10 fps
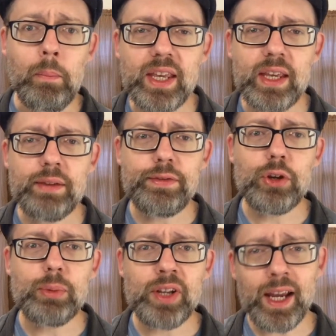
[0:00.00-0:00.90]
If your
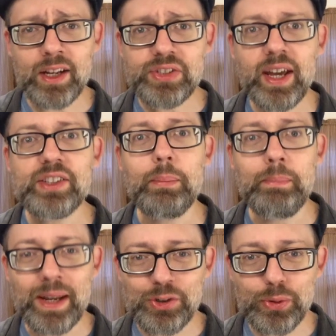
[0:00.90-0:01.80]
protagonist has a
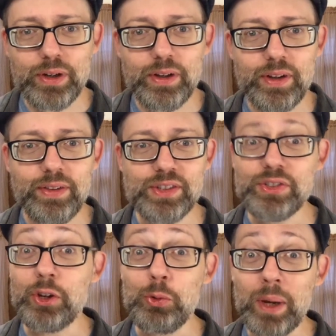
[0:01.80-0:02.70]
mentor, this is
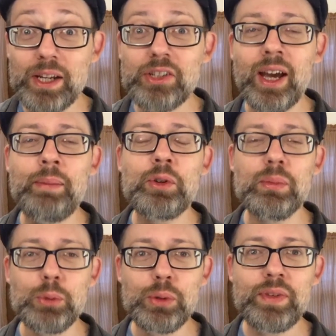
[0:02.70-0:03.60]
a great time to
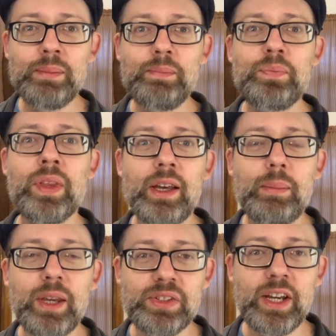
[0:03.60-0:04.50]
remove him,
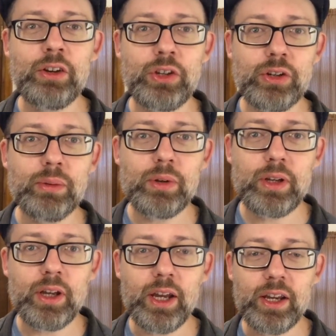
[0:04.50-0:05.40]
because now your
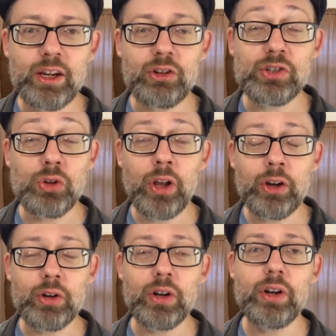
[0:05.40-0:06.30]
character is no
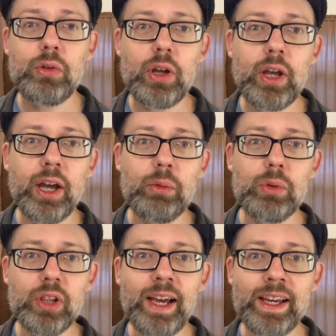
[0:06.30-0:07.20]
longer
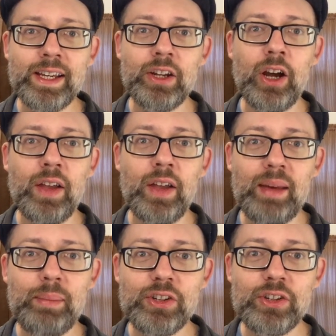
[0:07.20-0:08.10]
relying on that
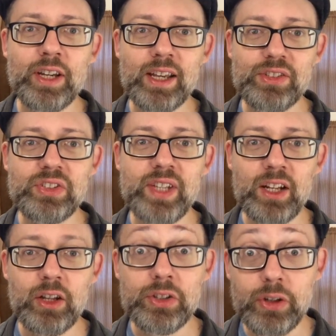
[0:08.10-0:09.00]
mentor. He has to stand
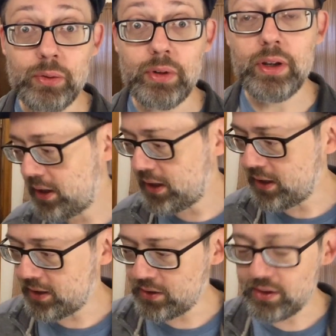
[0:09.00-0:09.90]
on his own.
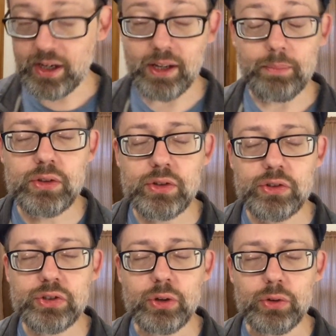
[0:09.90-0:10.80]
And
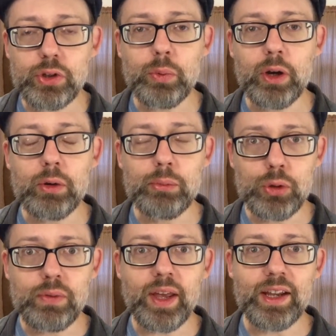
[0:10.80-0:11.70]
so you want to
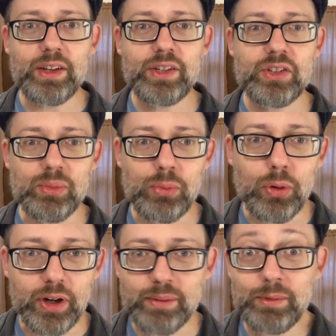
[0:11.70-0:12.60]
remove that
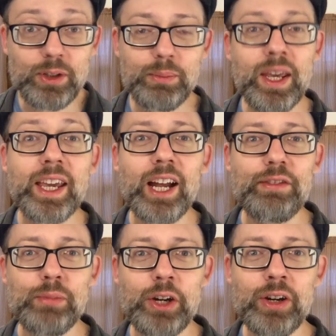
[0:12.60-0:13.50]
support. Kick it out
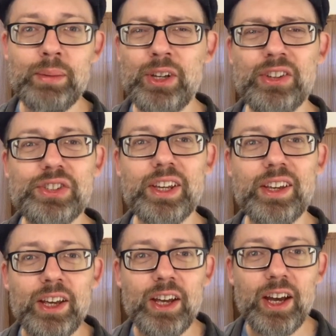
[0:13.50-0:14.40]
from under him. You know, it's like
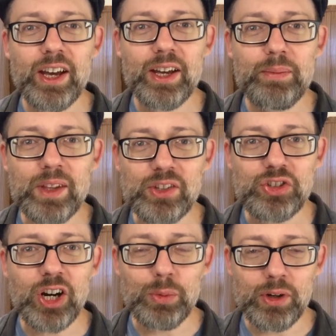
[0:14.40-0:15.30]
in
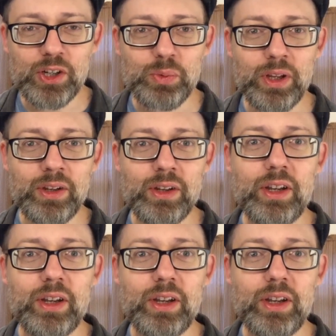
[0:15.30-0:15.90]
Star Wars when